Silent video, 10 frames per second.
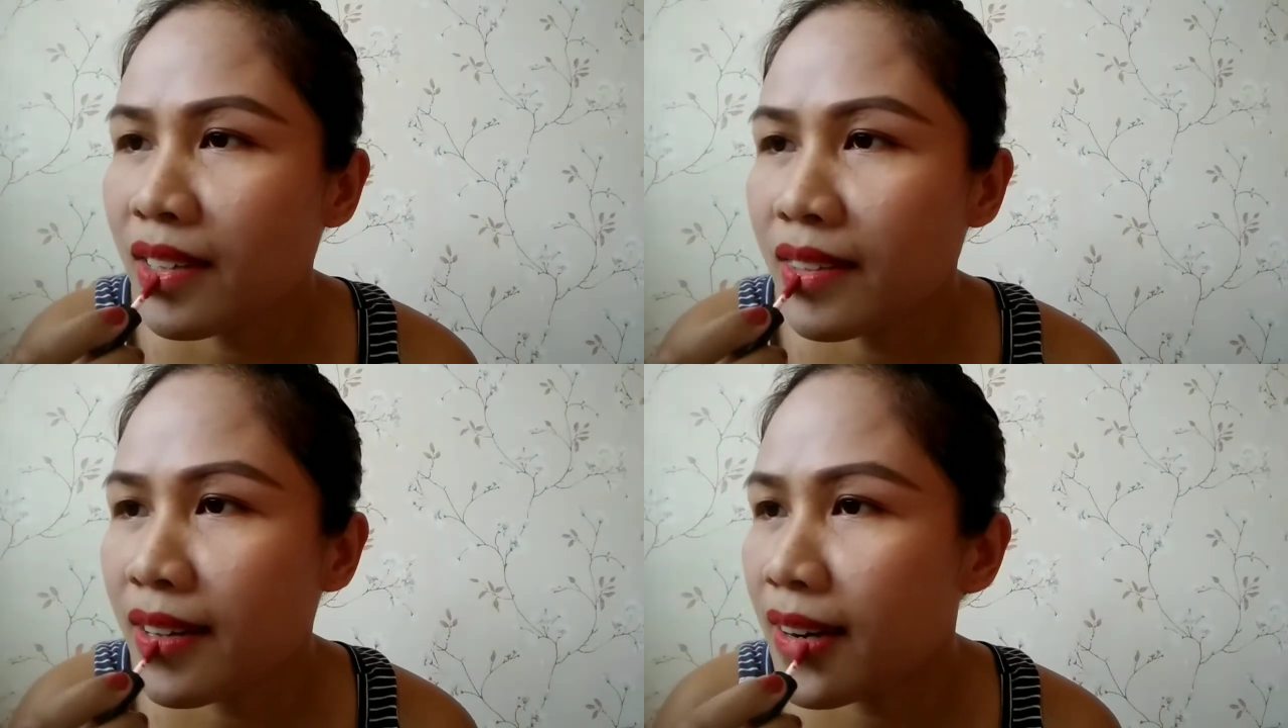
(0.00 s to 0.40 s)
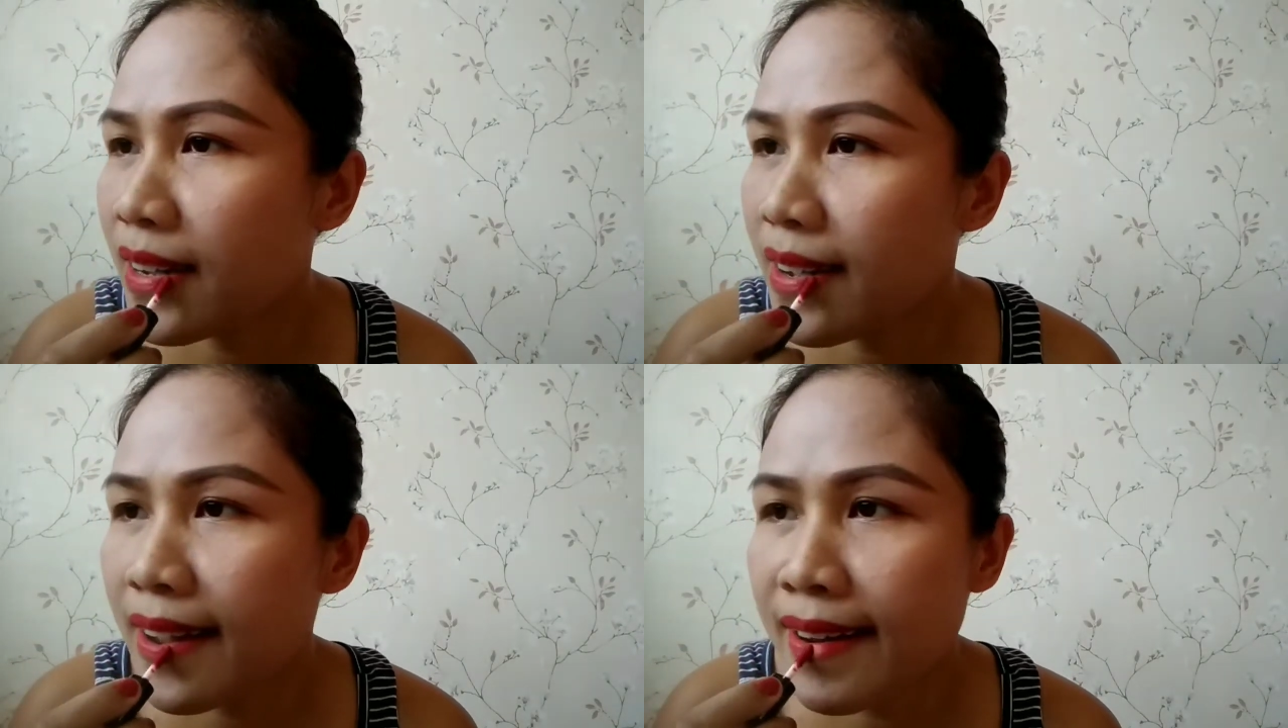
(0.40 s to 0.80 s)

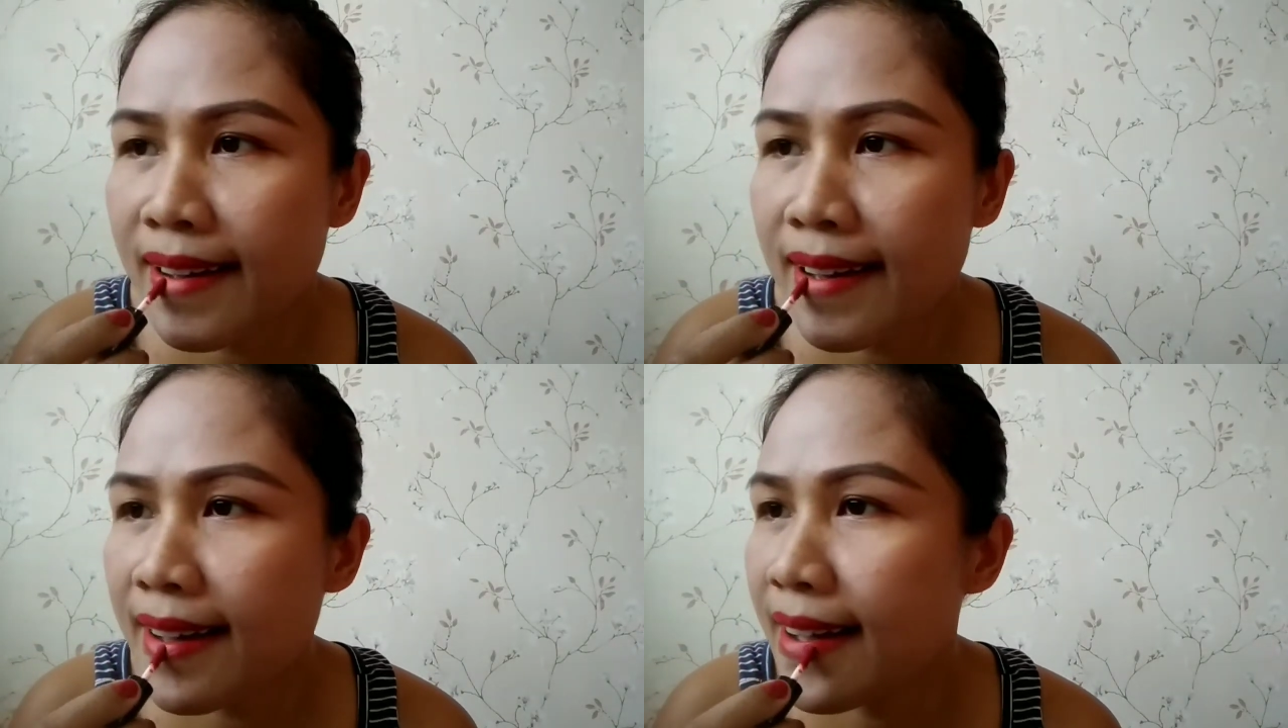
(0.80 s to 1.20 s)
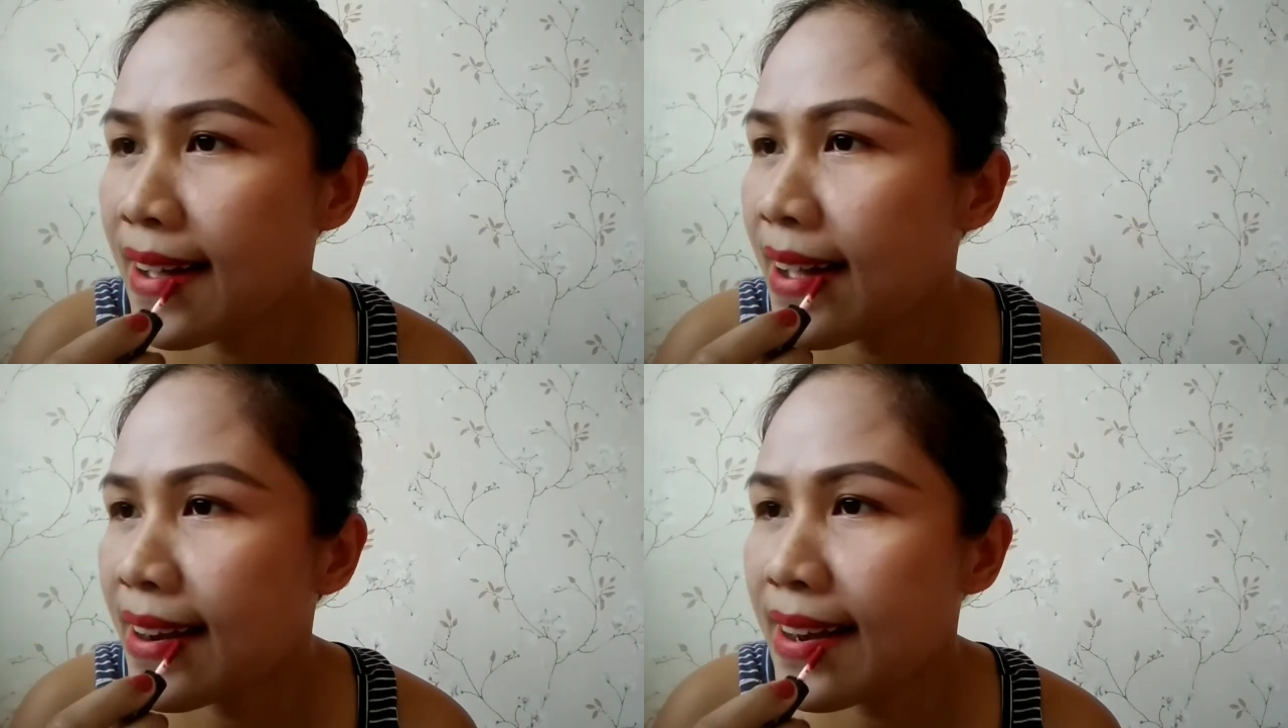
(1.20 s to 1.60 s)
dark,
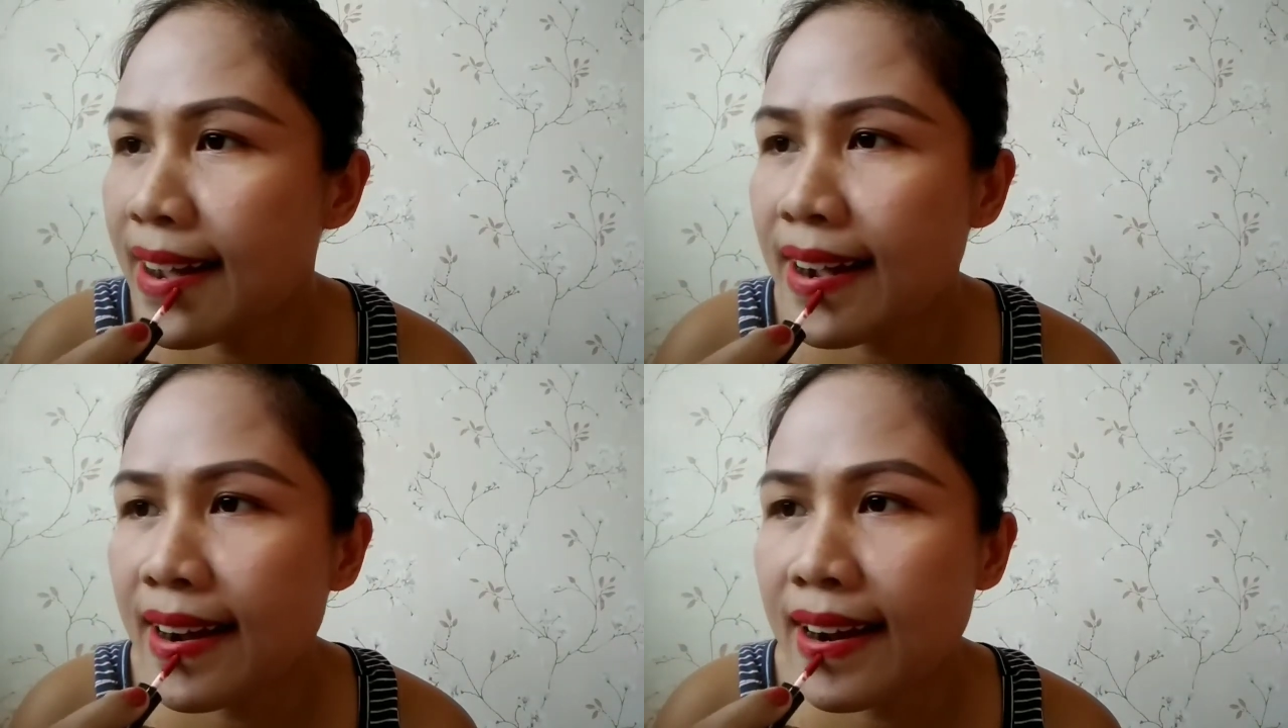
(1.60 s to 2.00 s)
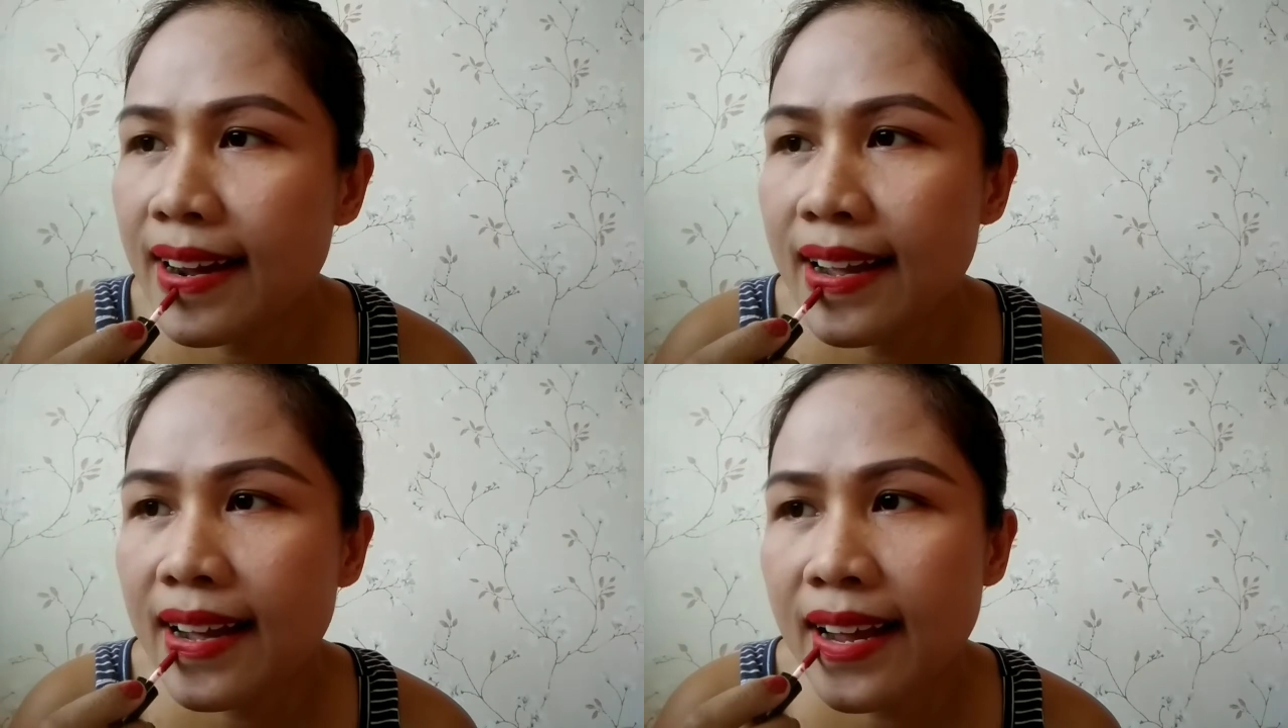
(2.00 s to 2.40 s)

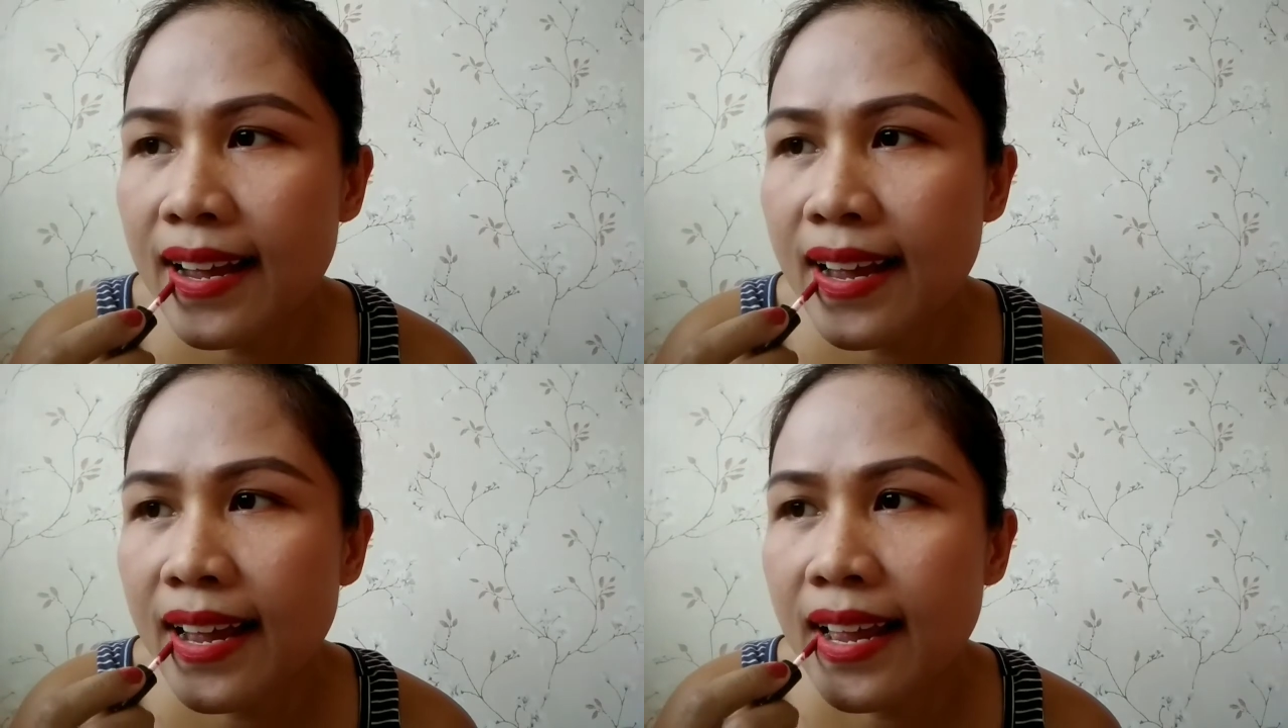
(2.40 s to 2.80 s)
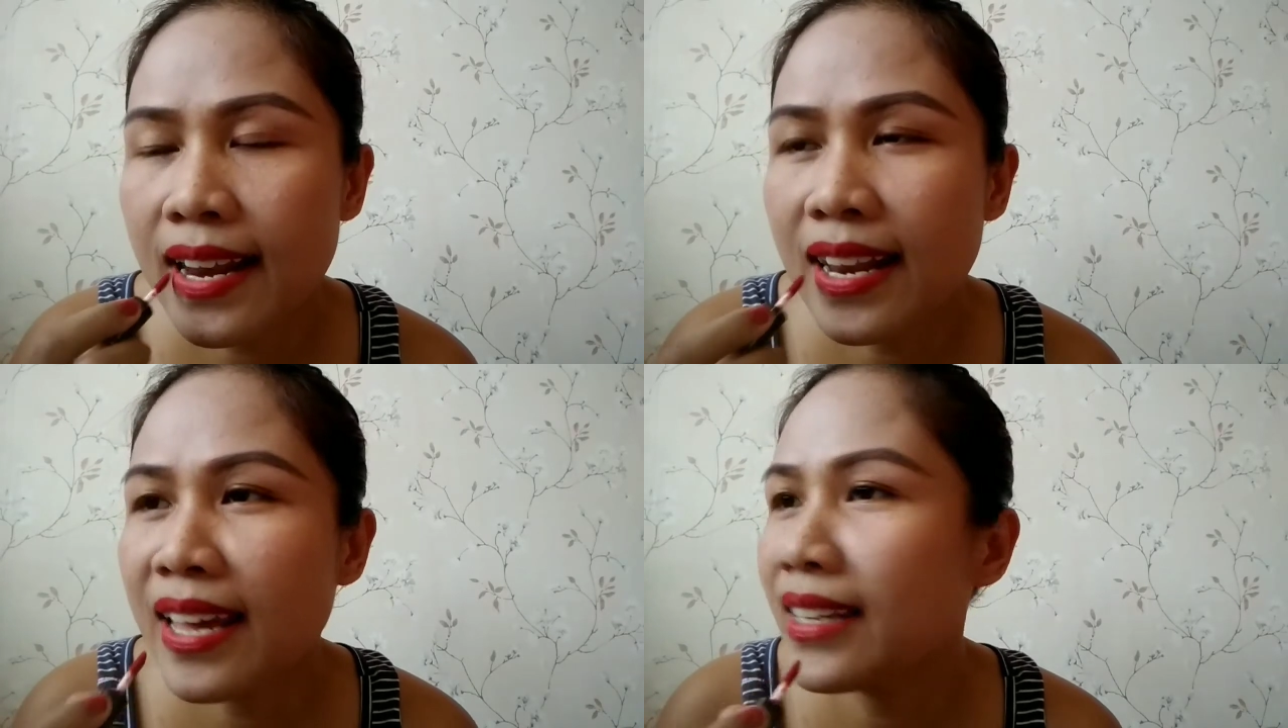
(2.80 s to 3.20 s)
dark
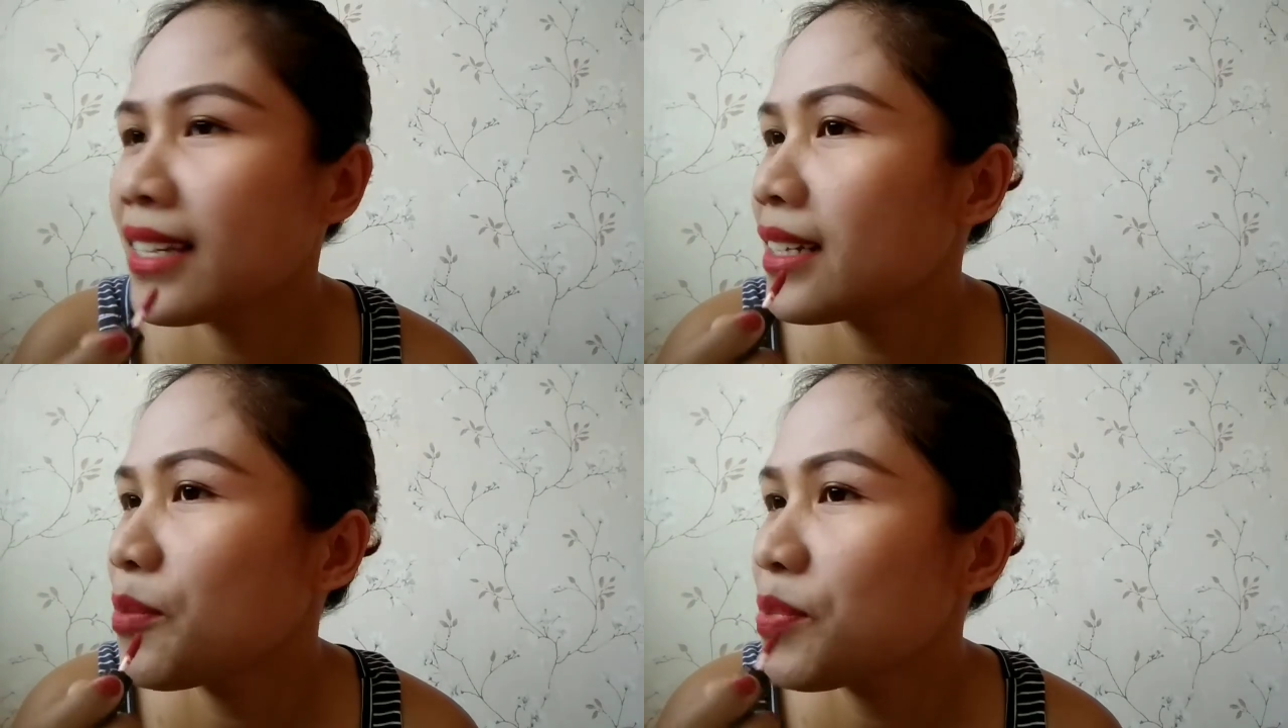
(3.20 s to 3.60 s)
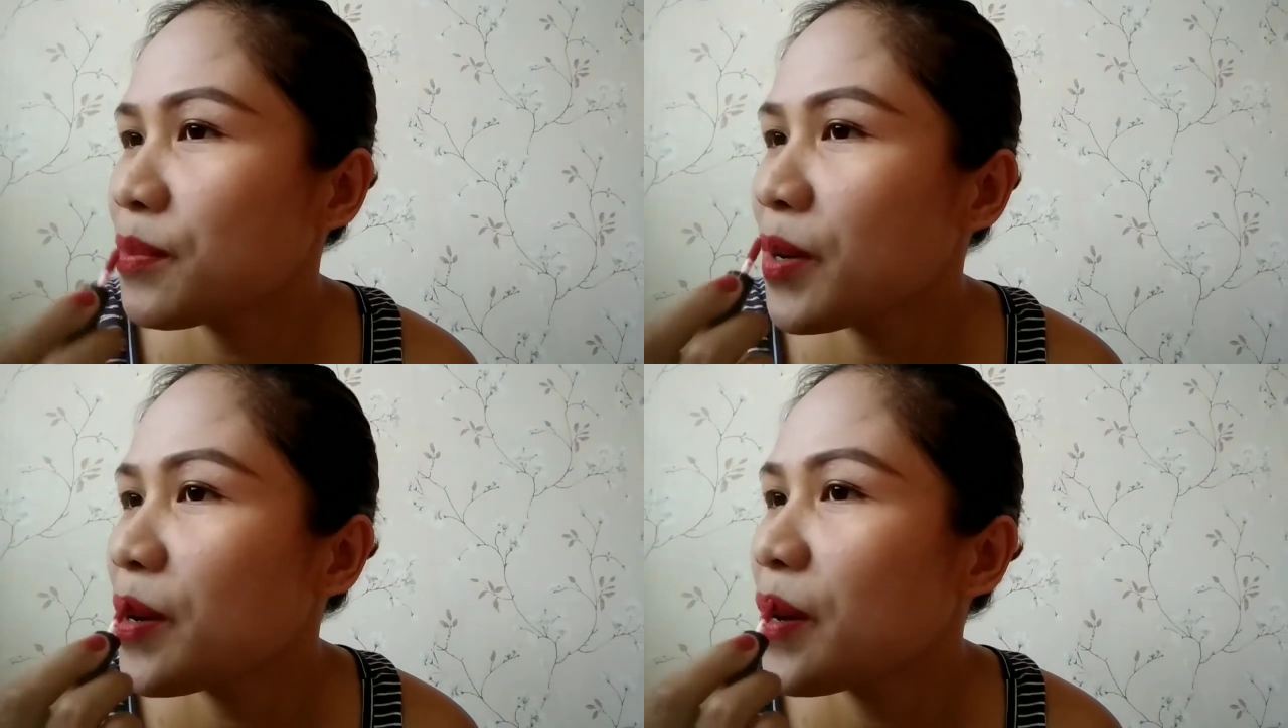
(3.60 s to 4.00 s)
line ng
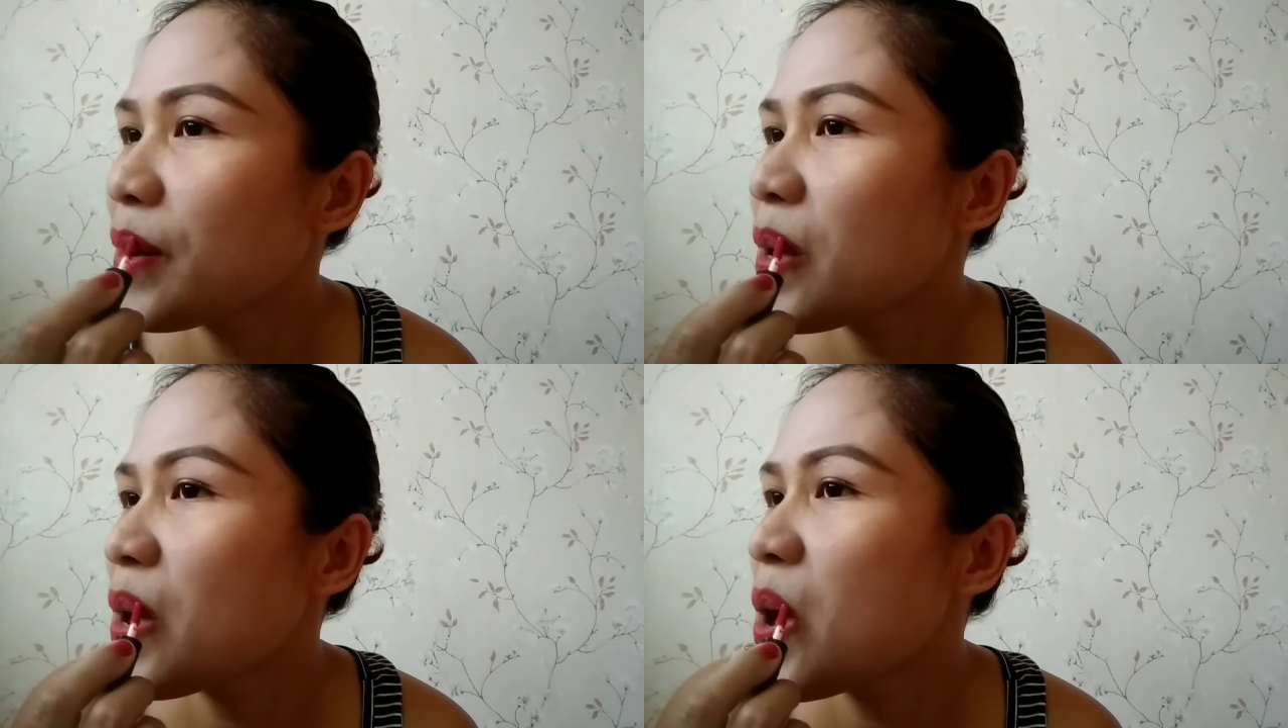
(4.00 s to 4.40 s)
lips mo.